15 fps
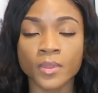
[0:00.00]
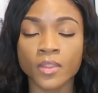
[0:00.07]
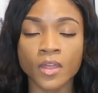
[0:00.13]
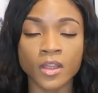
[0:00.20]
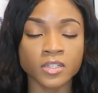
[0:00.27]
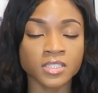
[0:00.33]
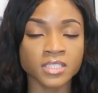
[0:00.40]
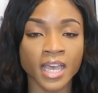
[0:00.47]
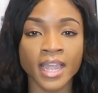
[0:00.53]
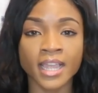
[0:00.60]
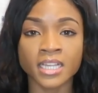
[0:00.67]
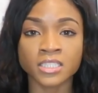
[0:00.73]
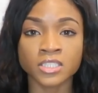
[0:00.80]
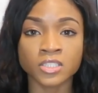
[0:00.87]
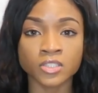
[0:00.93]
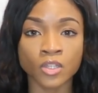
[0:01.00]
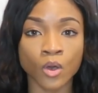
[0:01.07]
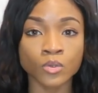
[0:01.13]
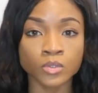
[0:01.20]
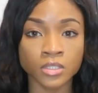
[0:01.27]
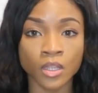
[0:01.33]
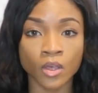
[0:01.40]
their site is
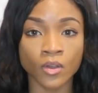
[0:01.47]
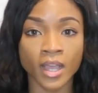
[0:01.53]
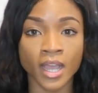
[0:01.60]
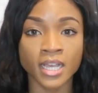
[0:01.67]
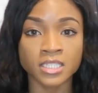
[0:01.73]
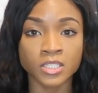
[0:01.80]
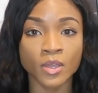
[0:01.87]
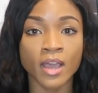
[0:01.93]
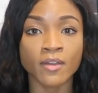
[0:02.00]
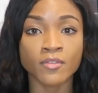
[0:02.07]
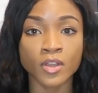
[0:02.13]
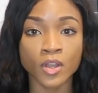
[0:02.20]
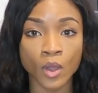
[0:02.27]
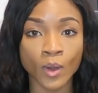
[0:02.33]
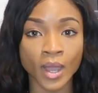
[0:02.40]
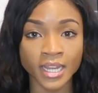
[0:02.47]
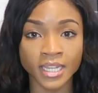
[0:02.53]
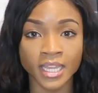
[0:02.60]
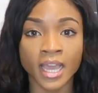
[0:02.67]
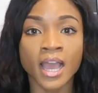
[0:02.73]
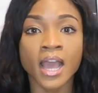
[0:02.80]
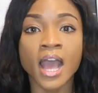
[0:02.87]
so slow, guys, you have no
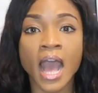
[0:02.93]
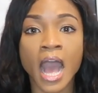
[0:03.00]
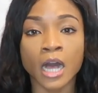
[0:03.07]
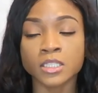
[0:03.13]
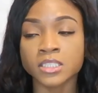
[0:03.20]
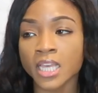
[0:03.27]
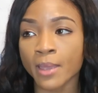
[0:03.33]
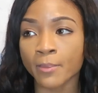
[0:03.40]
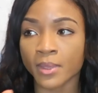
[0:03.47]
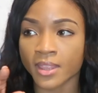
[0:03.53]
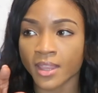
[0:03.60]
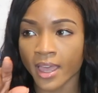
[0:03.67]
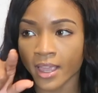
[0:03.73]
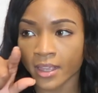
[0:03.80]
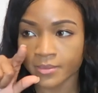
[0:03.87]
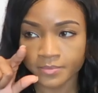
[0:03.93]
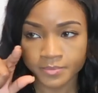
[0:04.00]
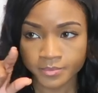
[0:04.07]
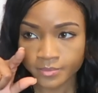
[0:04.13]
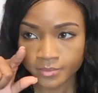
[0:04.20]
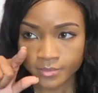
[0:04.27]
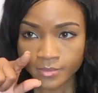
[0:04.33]
idea. I'll type in like
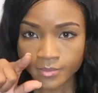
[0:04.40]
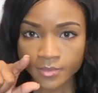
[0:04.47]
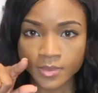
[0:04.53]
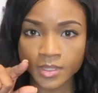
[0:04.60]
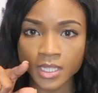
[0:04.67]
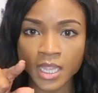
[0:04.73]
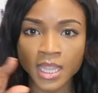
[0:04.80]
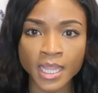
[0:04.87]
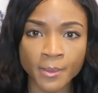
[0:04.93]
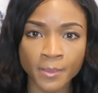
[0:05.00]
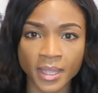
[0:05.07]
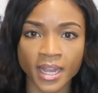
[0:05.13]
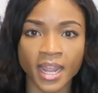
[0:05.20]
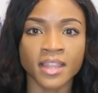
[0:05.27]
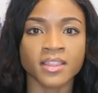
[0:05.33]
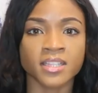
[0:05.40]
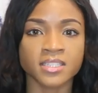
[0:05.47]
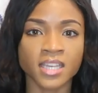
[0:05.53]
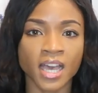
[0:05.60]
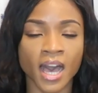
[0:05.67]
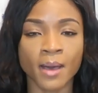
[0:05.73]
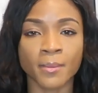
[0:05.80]
lemon at the
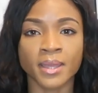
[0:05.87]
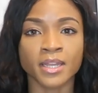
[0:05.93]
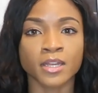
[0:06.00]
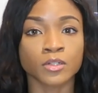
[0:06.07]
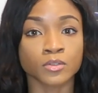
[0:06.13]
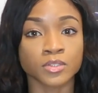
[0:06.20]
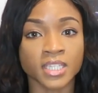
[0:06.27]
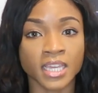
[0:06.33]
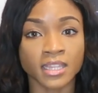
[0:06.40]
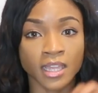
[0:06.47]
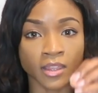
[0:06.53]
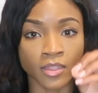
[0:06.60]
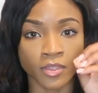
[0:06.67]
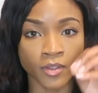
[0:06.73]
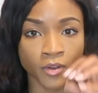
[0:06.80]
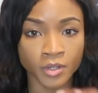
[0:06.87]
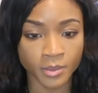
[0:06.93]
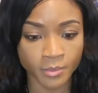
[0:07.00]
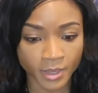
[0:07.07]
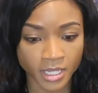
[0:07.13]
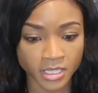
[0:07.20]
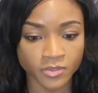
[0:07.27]
top and it'll take like thirty
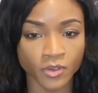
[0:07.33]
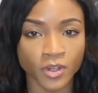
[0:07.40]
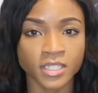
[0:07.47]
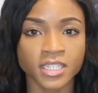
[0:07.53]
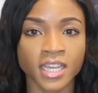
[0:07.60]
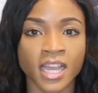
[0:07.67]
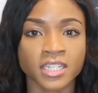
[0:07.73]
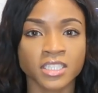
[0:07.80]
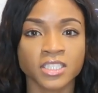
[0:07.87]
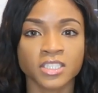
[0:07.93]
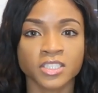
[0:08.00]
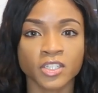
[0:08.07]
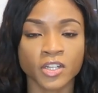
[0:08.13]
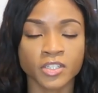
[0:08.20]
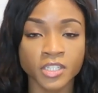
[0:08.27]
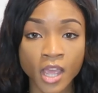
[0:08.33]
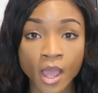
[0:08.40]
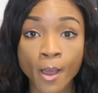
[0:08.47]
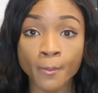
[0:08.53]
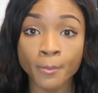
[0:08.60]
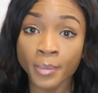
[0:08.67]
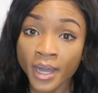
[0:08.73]
minutes for it to actually search.
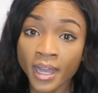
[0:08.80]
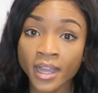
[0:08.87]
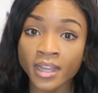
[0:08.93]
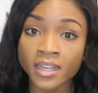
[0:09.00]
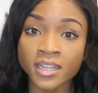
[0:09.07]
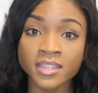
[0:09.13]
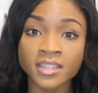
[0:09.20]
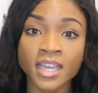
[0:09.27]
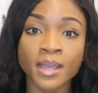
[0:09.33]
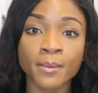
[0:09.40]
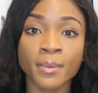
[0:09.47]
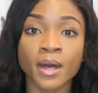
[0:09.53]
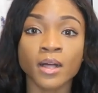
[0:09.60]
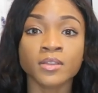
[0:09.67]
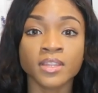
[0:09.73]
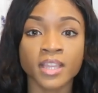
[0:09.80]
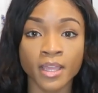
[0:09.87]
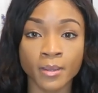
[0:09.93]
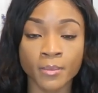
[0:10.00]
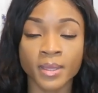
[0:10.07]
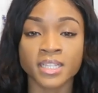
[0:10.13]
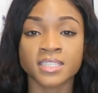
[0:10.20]
But a good thing about
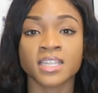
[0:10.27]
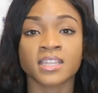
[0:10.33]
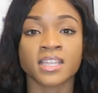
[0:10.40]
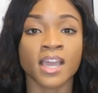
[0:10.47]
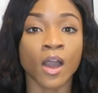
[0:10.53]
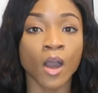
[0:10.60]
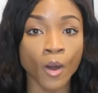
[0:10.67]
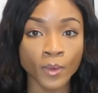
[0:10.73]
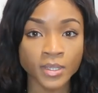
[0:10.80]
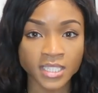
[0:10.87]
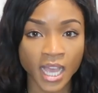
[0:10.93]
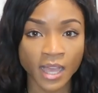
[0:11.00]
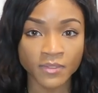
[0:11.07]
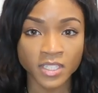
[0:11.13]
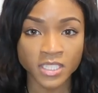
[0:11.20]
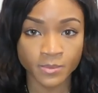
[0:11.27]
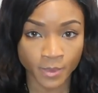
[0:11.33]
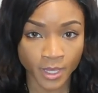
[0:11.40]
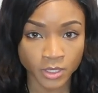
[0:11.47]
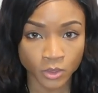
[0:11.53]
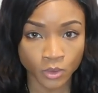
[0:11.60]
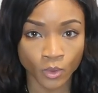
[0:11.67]
them is that they always have this
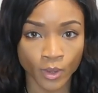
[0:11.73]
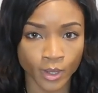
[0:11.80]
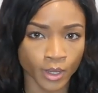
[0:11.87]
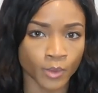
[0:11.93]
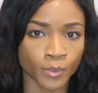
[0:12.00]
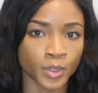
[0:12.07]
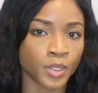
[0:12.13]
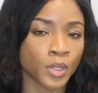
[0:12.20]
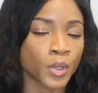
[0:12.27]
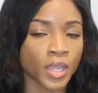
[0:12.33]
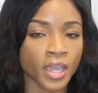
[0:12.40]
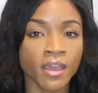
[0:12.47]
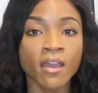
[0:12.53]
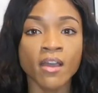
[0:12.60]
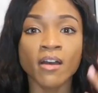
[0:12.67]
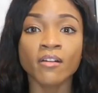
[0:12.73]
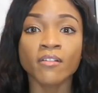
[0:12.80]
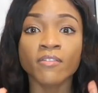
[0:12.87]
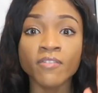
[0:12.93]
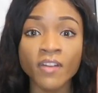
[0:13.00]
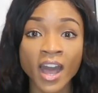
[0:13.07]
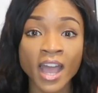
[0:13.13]
special going on where you get
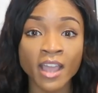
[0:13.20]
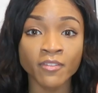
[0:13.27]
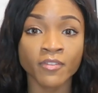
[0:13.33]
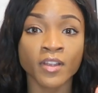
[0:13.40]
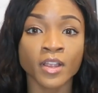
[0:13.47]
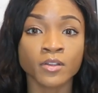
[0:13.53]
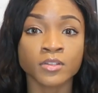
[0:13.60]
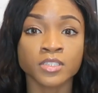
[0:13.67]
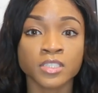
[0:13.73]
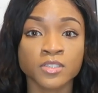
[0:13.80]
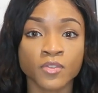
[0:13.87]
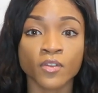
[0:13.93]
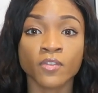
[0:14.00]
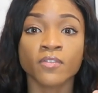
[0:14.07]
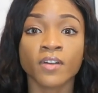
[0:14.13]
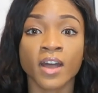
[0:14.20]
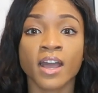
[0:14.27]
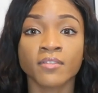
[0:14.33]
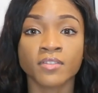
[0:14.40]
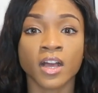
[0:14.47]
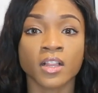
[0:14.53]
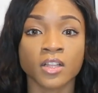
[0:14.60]
five fragrances for
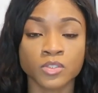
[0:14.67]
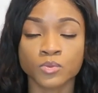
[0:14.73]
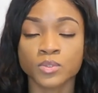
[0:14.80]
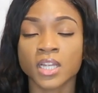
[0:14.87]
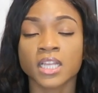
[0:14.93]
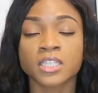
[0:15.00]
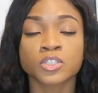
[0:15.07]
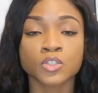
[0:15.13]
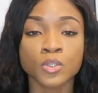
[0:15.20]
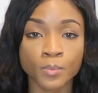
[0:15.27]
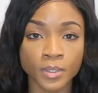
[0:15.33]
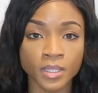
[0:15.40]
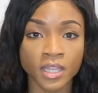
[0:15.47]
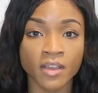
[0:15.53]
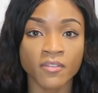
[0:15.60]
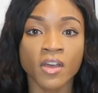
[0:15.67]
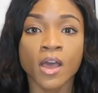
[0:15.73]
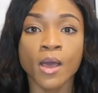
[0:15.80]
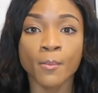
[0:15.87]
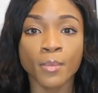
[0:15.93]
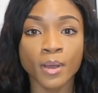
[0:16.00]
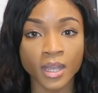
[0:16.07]
five dollars, which I super love,
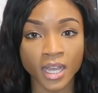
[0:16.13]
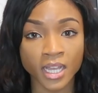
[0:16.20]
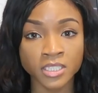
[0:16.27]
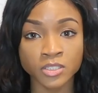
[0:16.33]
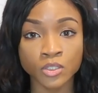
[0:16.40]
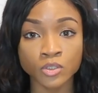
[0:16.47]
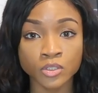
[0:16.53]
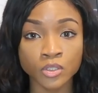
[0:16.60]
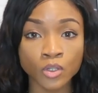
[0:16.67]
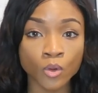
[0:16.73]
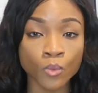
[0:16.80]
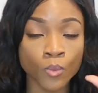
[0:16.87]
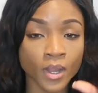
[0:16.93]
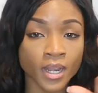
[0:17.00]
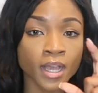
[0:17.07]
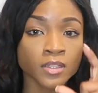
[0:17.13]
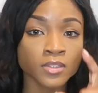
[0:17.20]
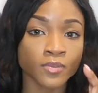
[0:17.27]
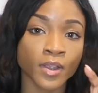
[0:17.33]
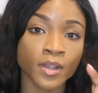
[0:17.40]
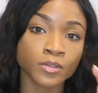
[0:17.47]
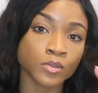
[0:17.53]
because those little one
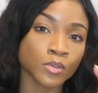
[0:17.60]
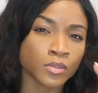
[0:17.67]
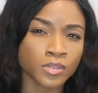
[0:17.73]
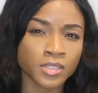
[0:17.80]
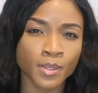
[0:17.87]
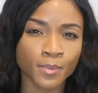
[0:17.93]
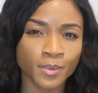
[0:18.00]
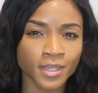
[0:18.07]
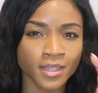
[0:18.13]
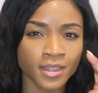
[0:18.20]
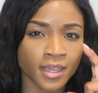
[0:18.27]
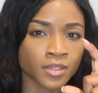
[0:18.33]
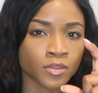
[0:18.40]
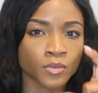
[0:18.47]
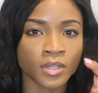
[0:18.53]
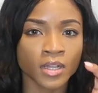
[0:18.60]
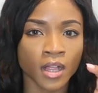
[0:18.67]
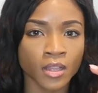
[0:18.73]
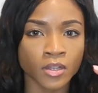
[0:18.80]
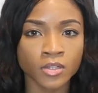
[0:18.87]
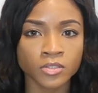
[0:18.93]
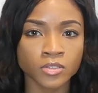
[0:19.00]
ounce fragrance oils are typically like three
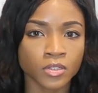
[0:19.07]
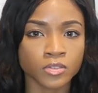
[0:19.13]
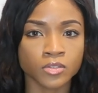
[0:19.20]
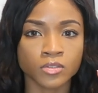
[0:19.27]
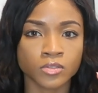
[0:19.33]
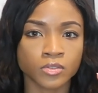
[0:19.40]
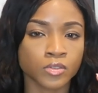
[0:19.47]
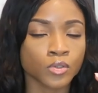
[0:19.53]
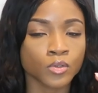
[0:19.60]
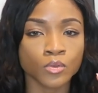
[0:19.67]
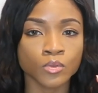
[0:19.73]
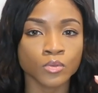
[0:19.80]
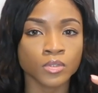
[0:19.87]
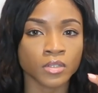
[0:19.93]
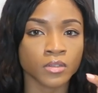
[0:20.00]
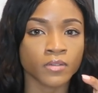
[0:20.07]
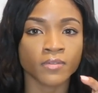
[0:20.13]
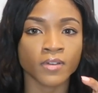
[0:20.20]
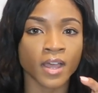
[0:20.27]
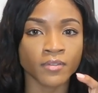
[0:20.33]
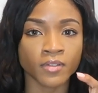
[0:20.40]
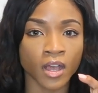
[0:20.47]
dollars or two to
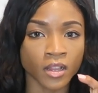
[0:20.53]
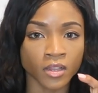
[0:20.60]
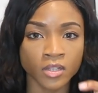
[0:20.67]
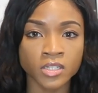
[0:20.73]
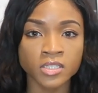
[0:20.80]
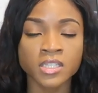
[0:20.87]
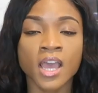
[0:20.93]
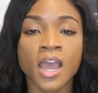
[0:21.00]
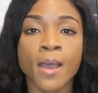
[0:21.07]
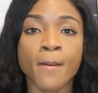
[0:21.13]
five dollars,